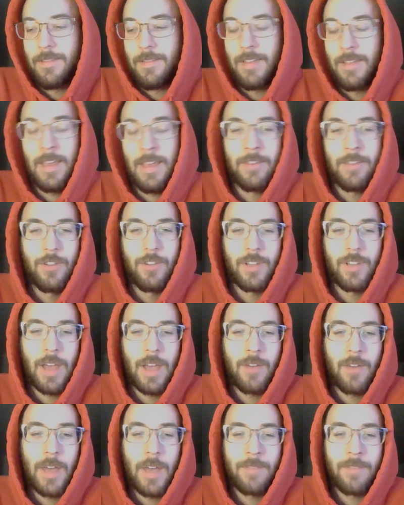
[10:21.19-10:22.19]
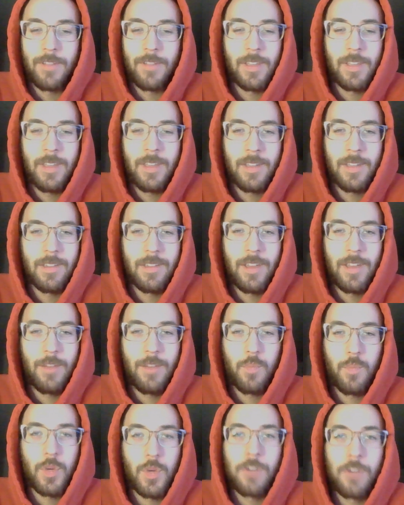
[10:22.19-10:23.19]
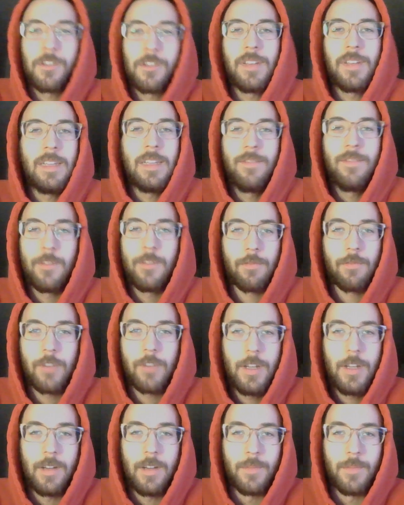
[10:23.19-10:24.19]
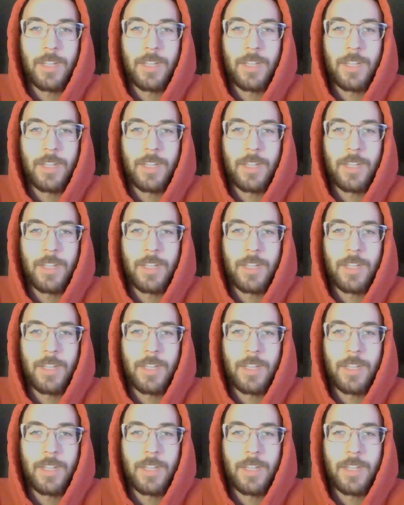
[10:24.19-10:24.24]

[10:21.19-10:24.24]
and just how everything's like perceived freedom.